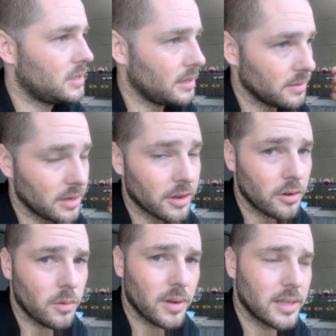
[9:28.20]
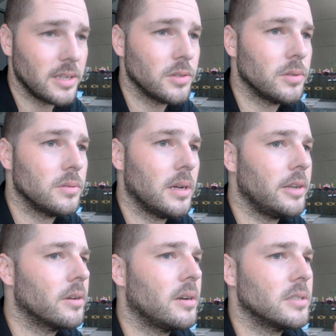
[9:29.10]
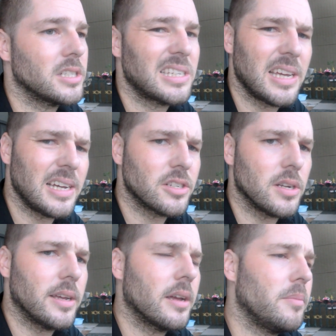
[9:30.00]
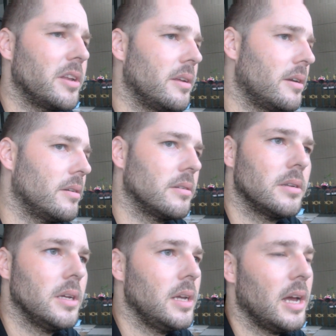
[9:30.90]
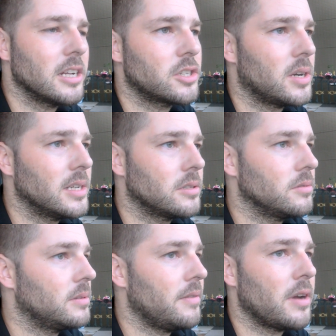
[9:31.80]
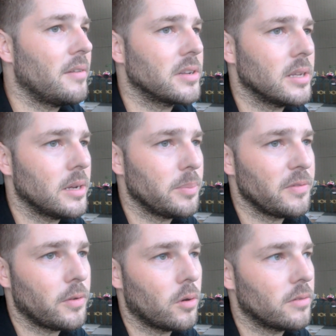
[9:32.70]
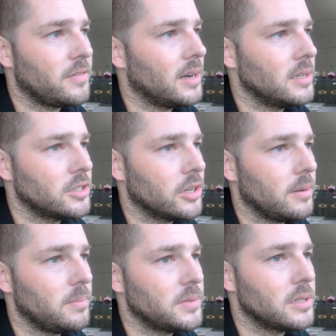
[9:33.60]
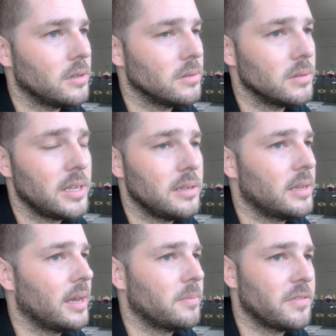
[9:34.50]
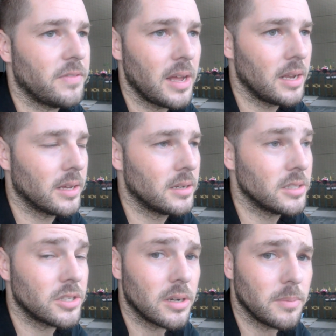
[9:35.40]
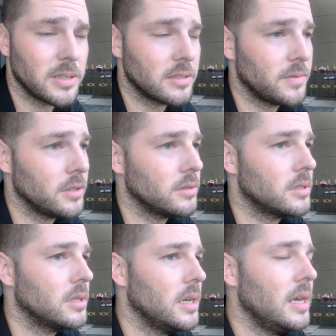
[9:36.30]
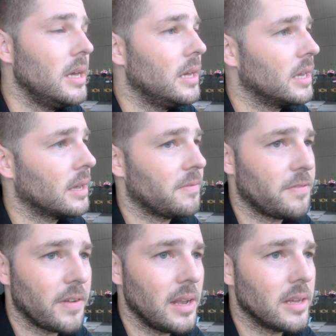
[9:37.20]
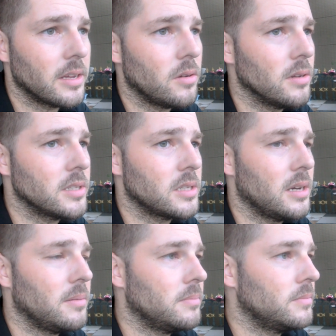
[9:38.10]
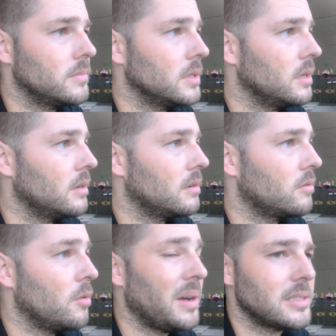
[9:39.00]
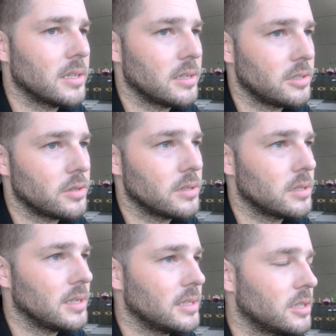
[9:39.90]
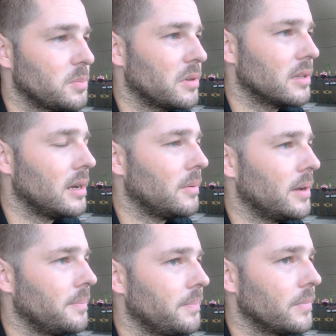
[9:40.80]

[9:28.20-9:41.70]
they're good at what they do, and you can't just casually come in here and try to, never having done it before, find a job. So he kept failing at his job interviews, he kept failing at all his romantic interests, let's just put it that way.